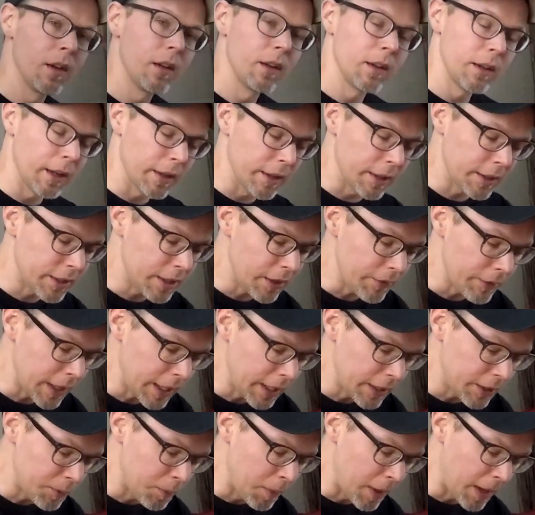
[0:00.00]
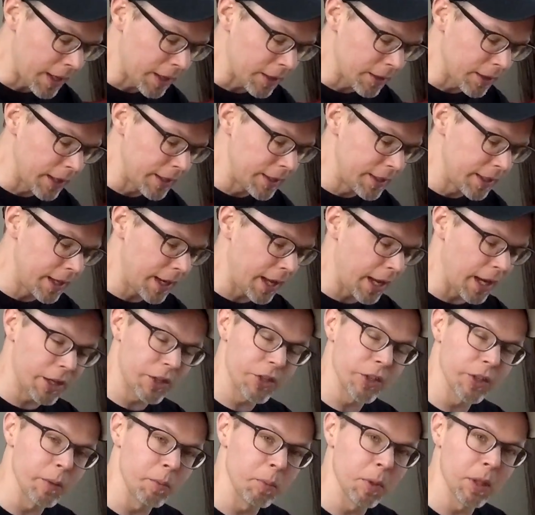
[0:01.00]
Now the 7/8 model I did
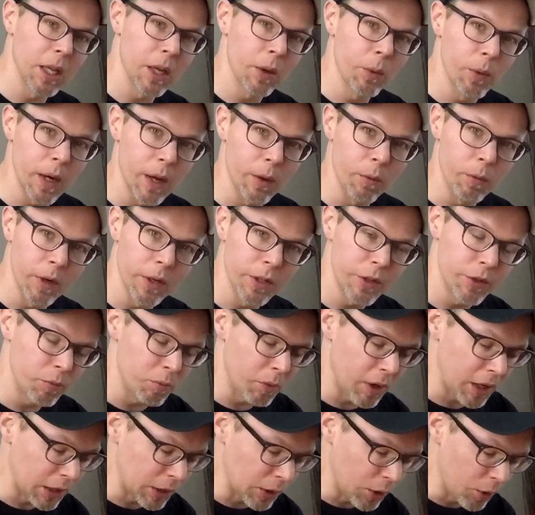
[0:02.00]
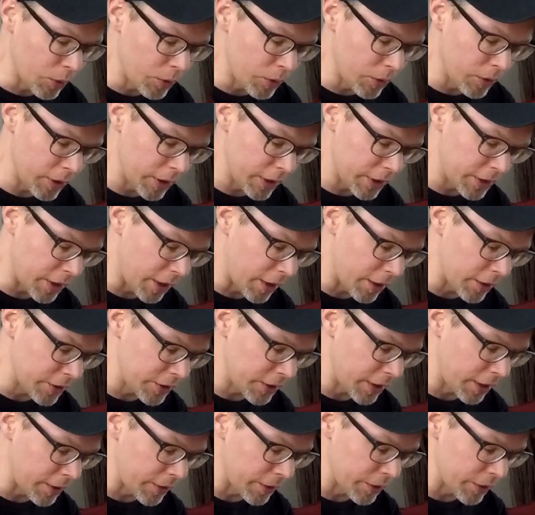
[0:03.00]
actually play when I went to my local guitar center